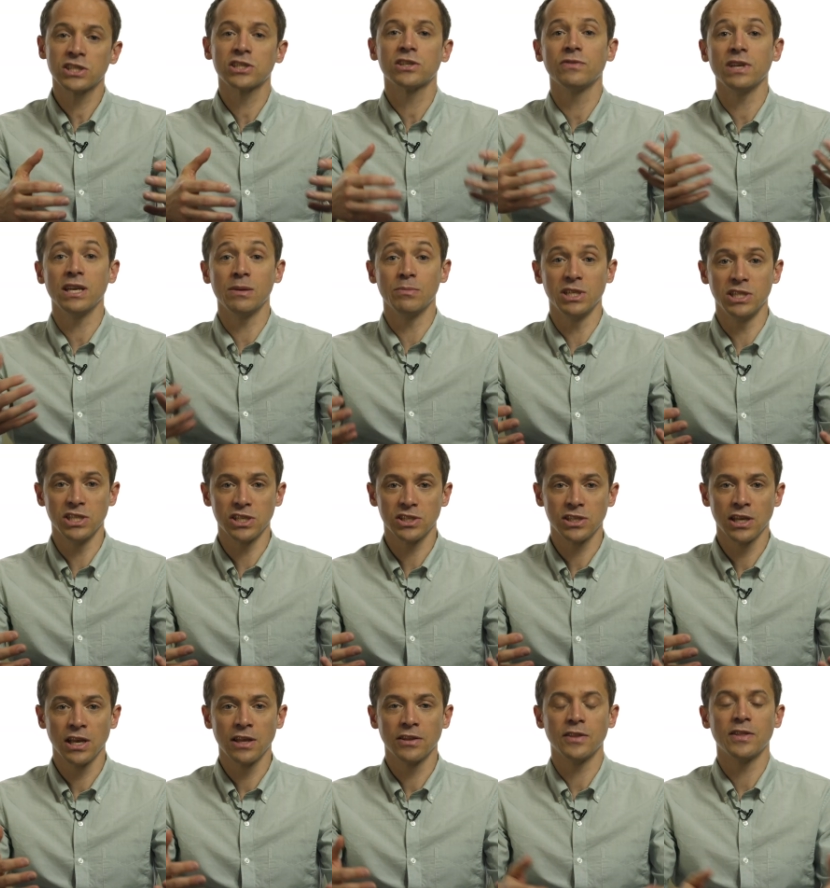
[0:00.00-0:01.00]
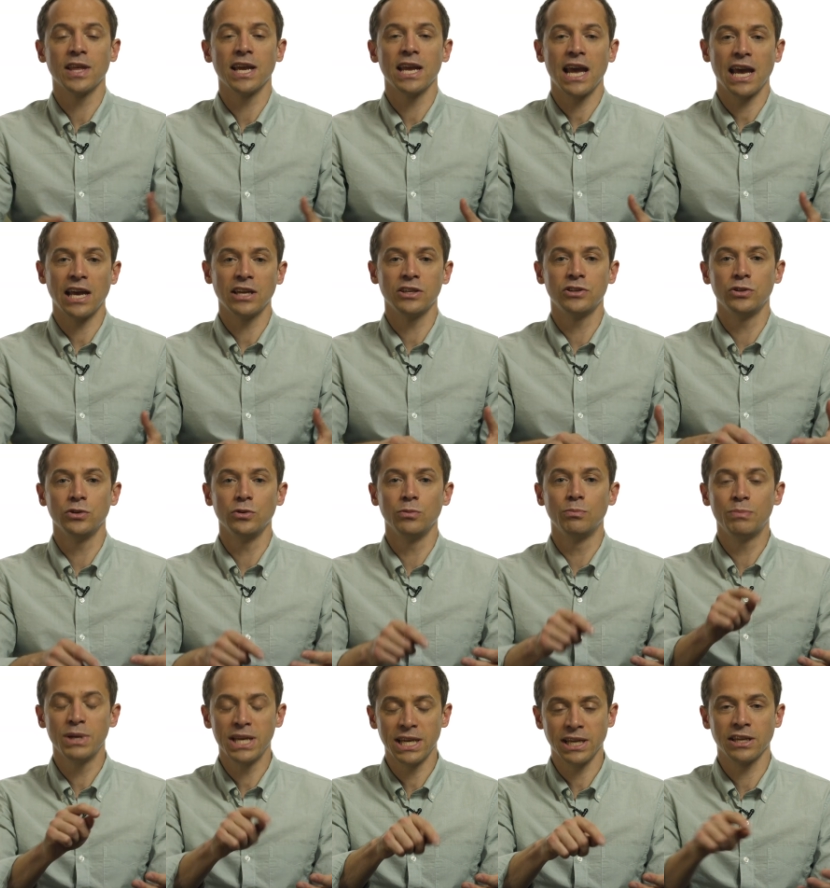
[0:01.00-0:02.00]
lists of images that they had to
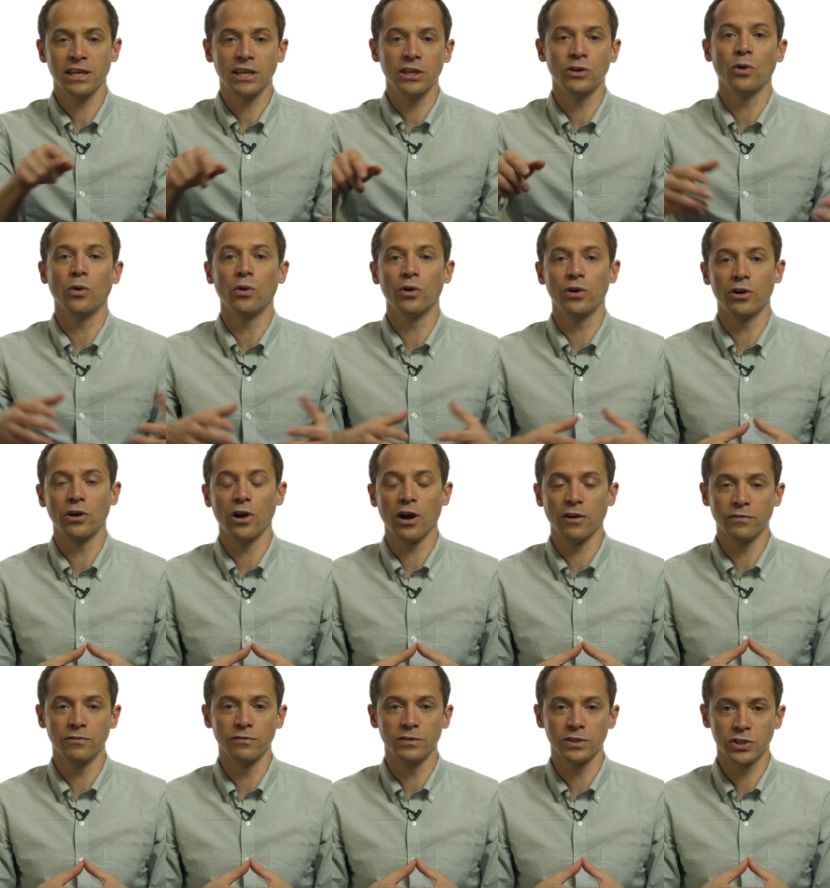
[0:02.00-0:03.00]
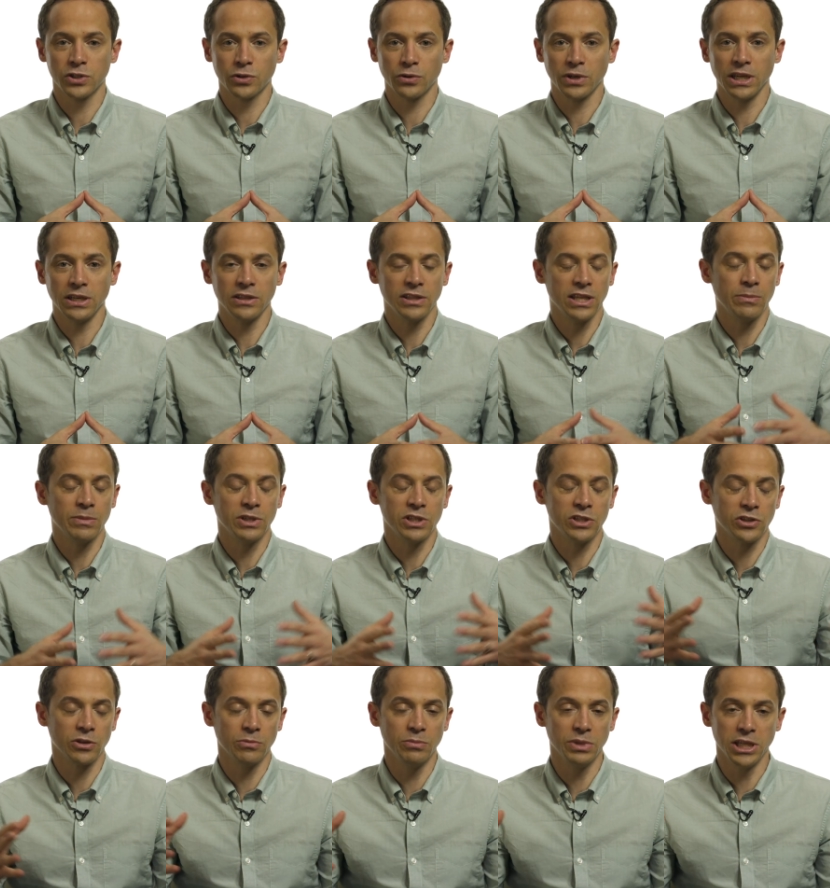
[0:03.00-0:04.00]
pick in order off of a screen. The
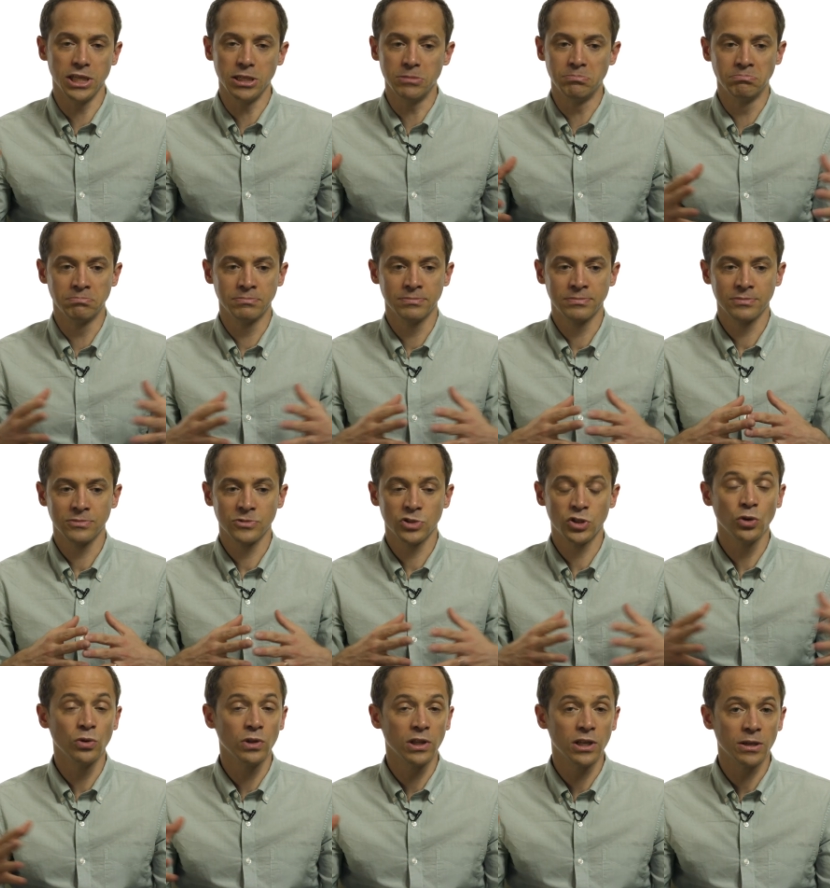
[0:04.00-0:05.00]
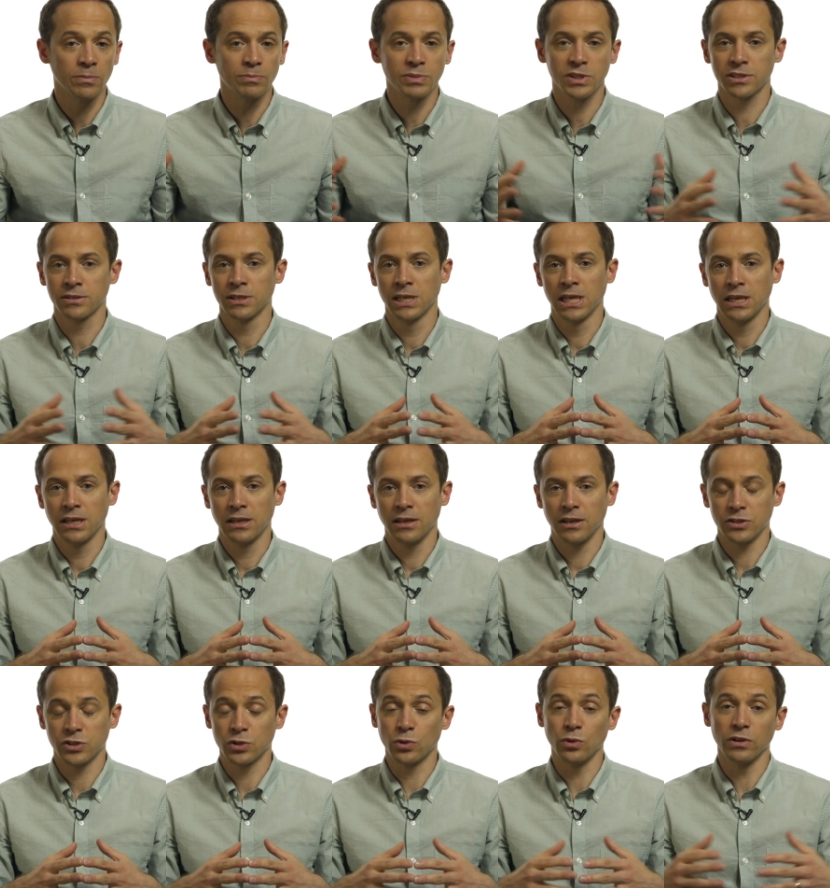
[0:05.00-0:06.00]
images could be tulips,
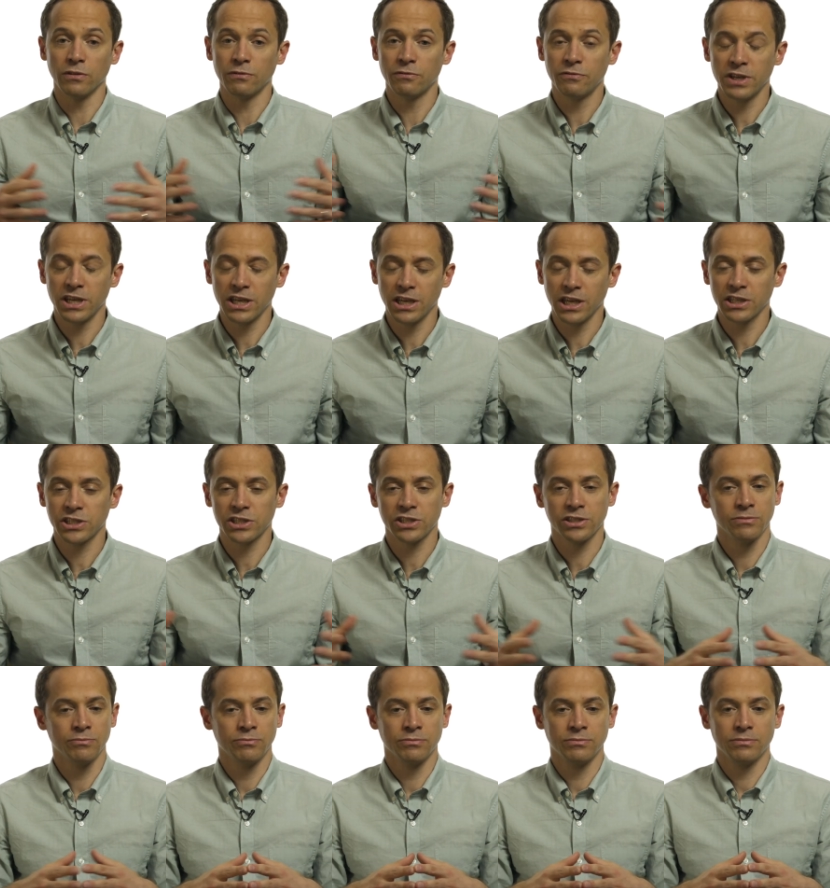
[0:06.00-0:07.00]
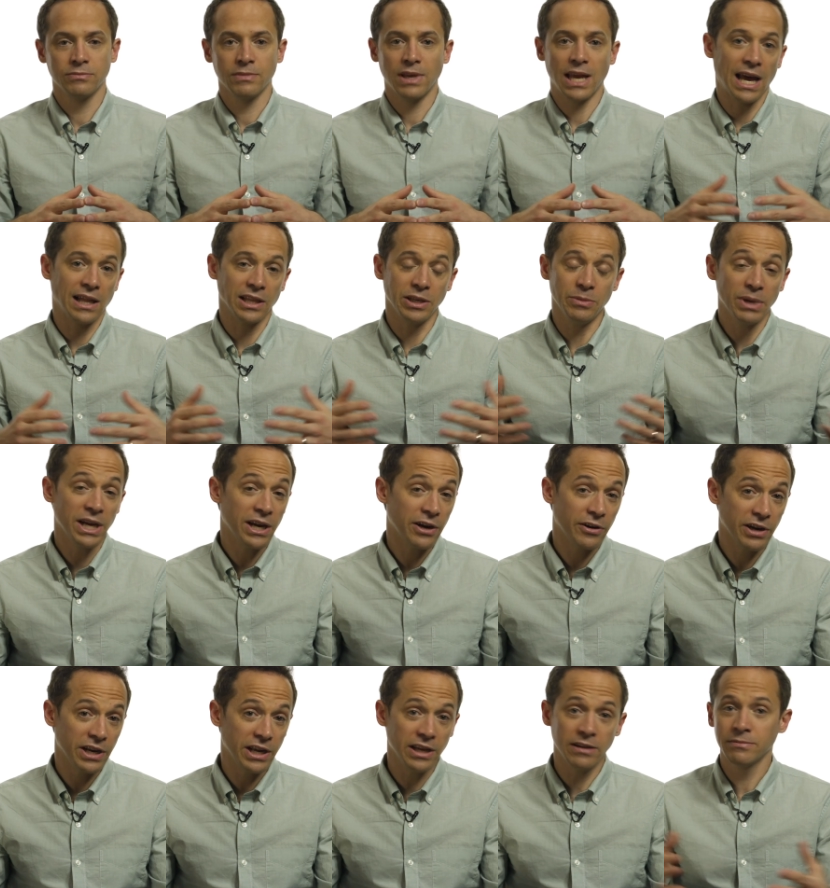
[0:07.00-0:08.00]
a school of fish, Halle
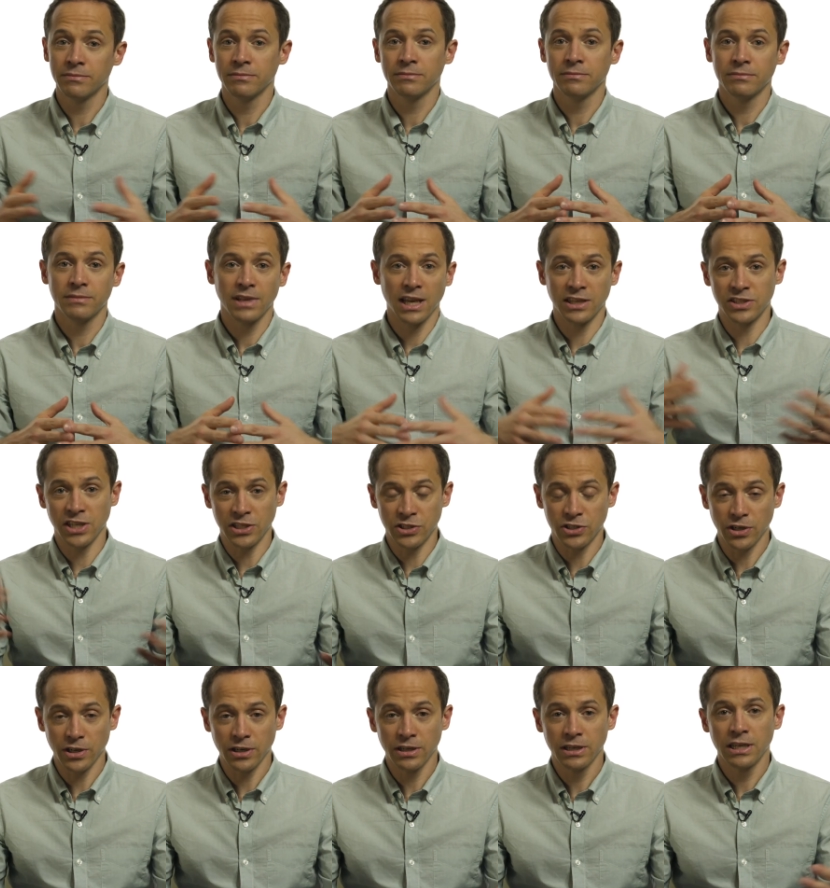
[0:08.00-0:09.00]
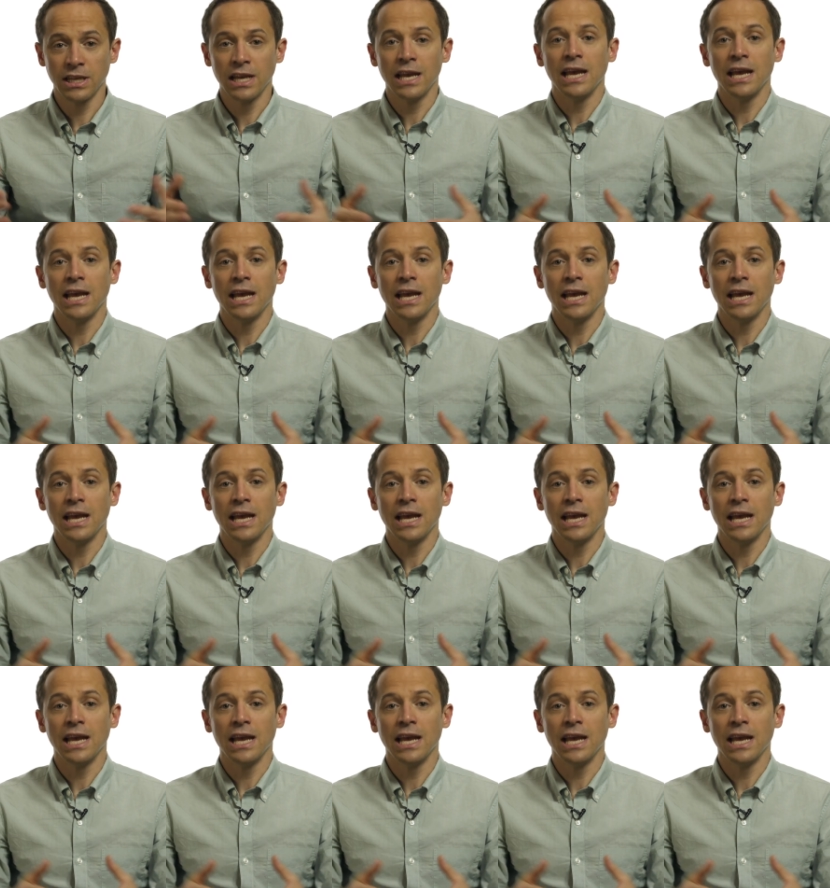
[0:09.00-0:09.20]
Berry, etc.